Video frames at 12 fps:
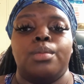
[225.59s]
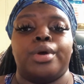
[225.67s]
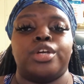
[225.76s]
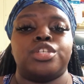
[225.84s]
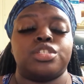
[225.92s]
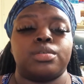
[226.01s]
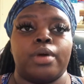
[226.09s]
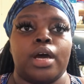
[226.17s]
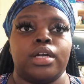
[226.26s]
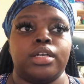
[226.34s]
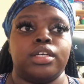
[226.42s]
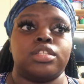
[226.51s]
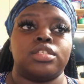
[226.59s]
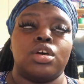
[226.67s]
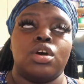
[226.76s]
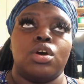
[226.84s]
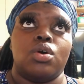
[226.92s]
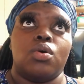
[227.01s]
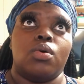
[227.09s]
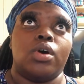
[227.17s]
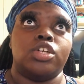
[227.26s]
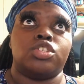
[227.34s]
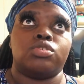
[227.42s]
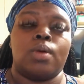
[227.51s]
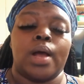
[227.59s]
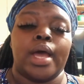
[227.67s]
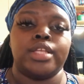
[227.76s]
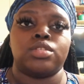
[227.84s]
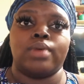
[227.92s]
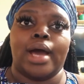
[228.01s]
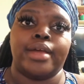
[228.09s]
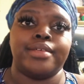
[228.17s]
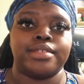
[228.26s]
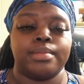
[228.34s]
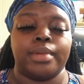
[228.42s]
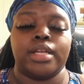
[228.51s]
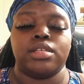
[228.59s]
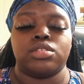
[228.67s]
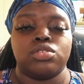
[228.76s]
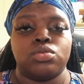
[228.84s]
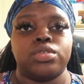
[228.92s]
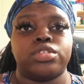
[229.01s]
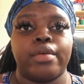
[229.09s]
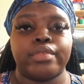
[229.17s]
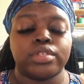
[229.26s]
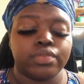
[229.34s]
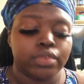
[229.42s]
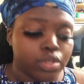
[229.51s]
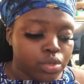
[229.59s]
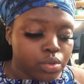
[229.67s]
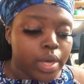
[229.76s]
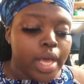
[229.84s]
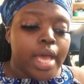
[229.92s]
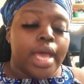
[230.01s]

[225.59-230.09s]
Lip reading: purchase a product or trying to hire somebody to do a service for you,